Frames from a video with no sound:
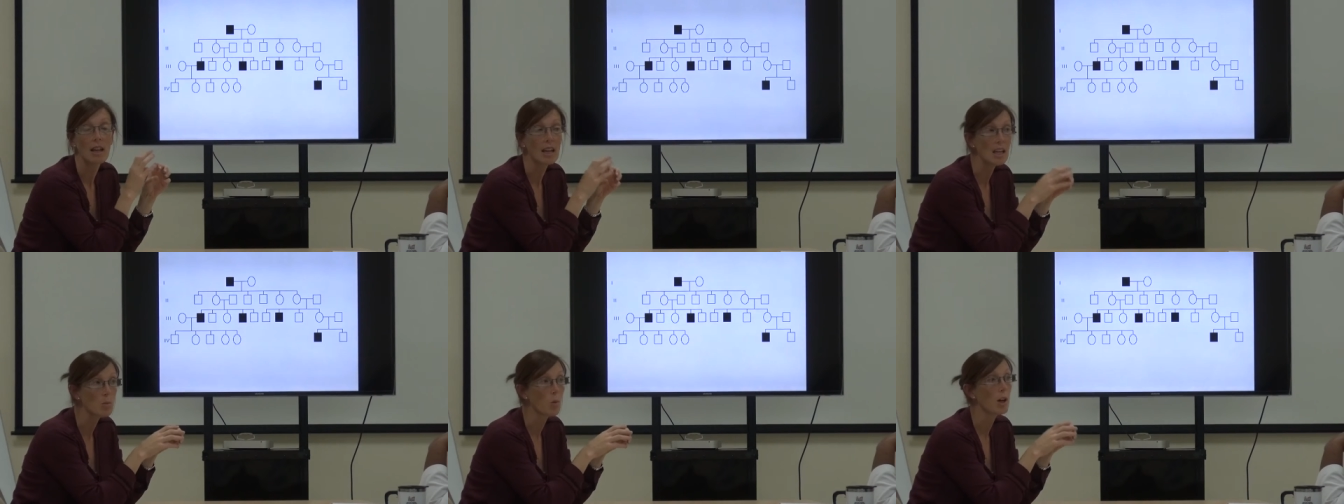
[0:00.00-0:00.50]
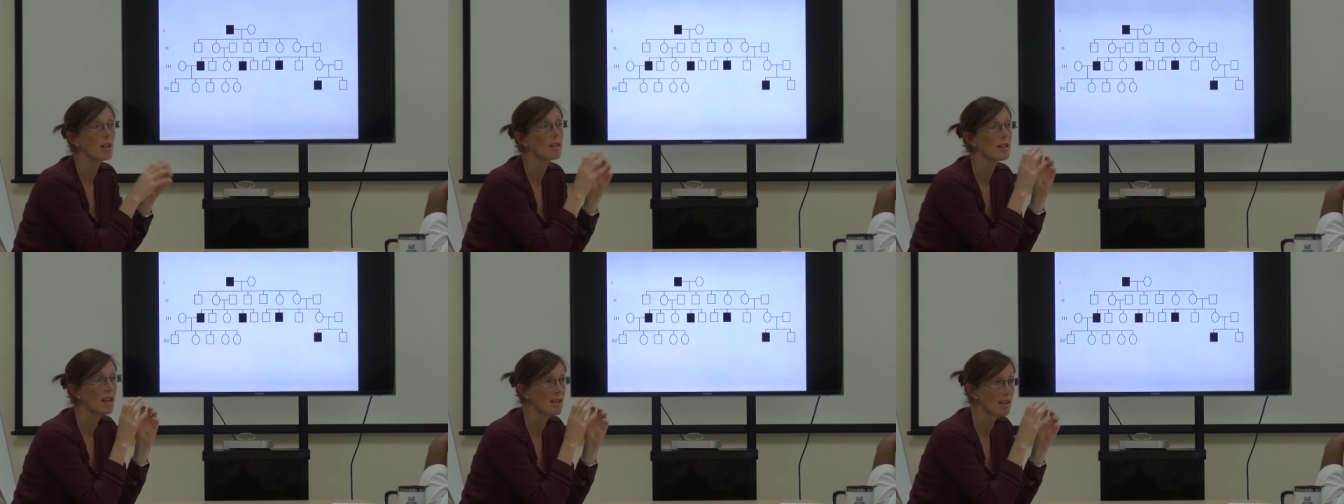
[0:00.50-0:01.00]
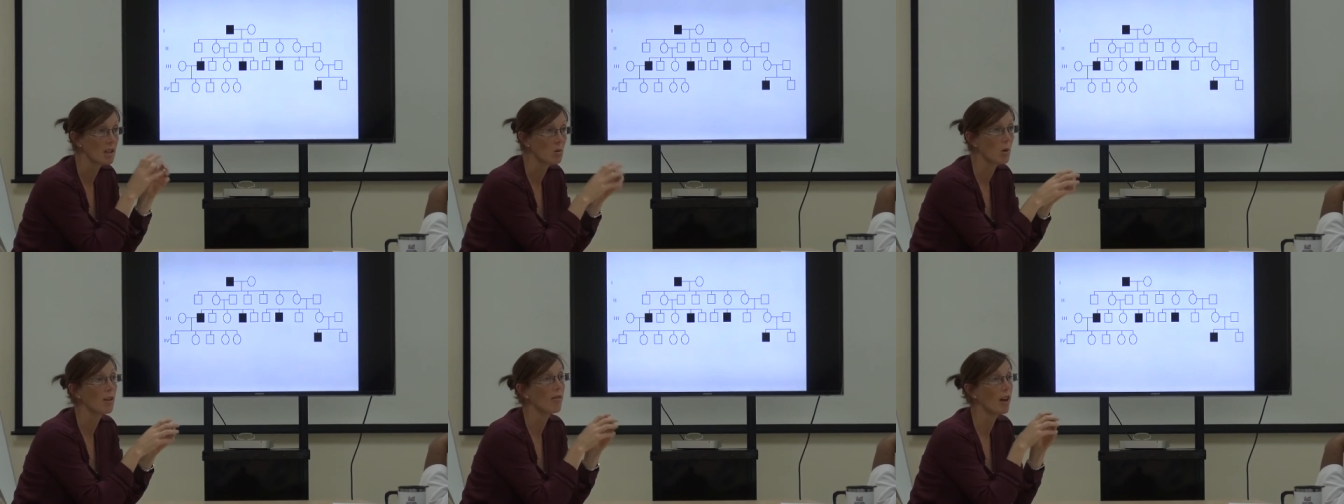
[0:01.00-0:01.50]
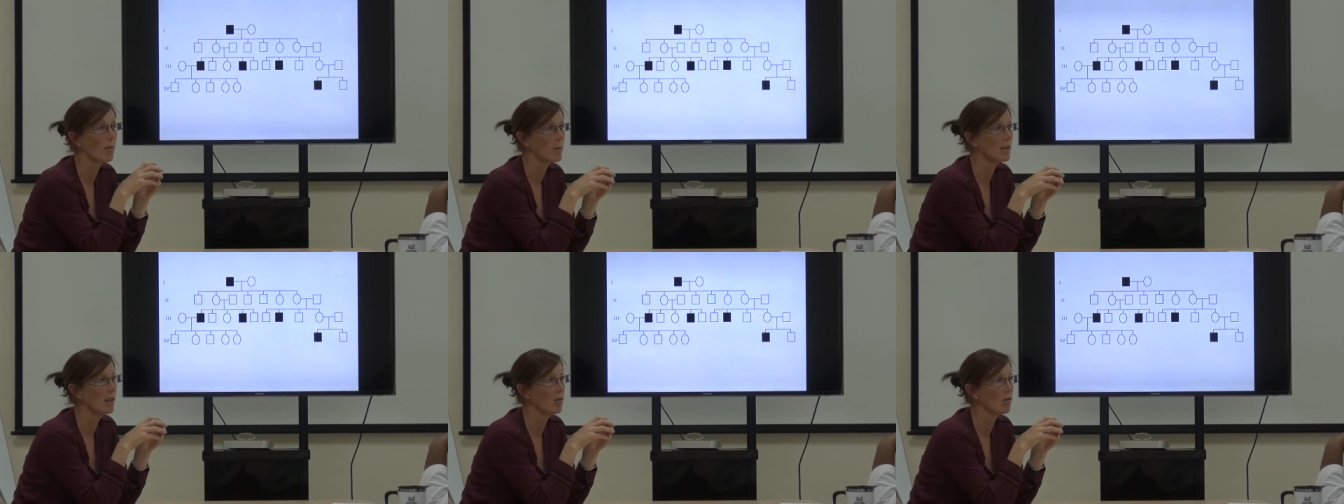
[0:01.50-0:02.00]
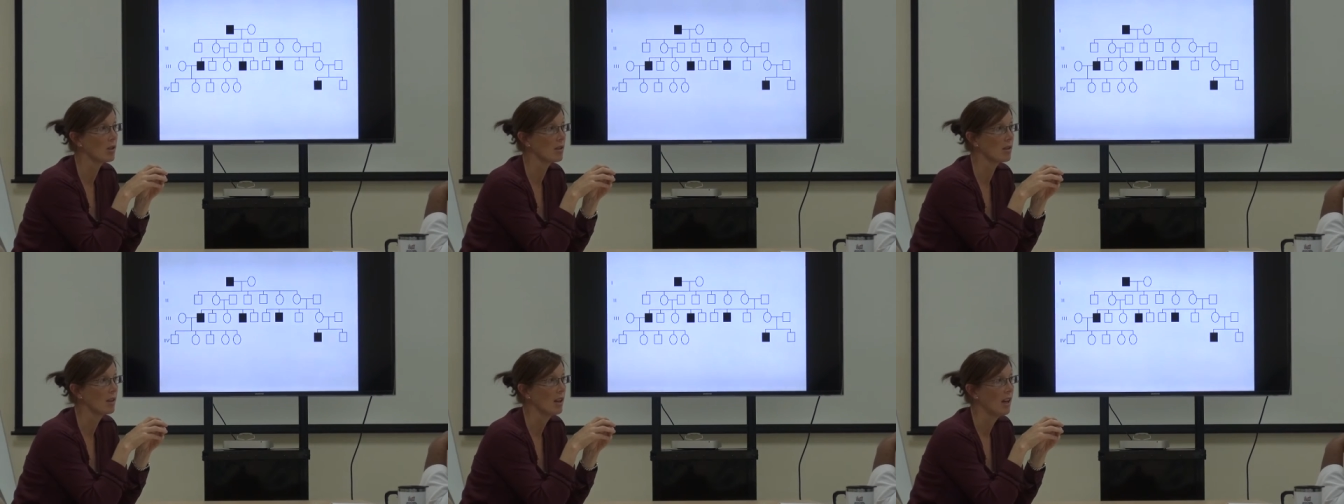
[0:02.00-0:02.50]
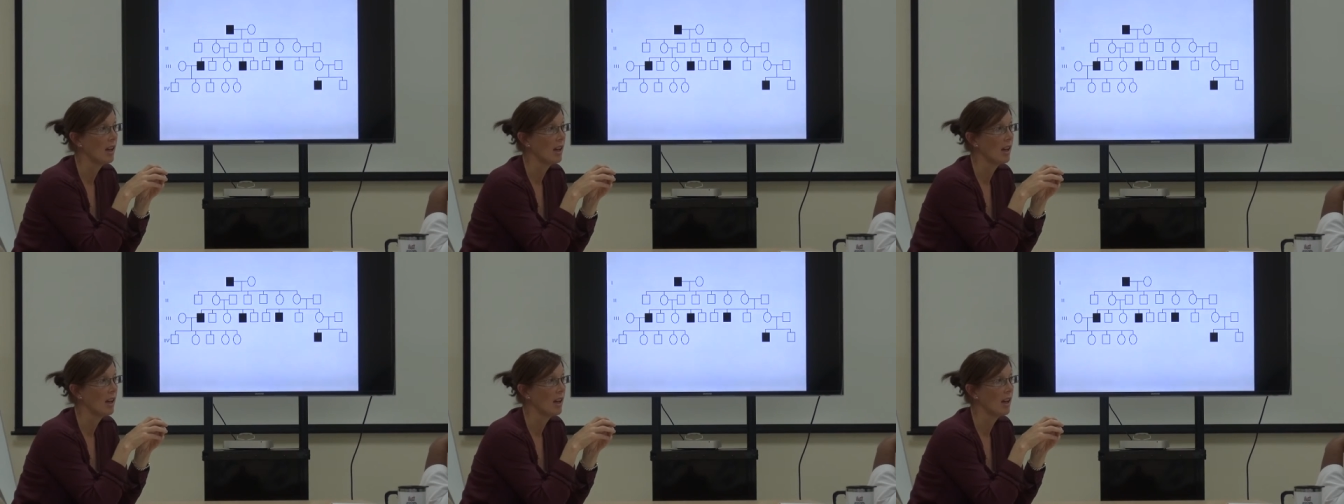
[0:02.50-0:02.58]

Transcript: Each pregnancy has that 25% risk.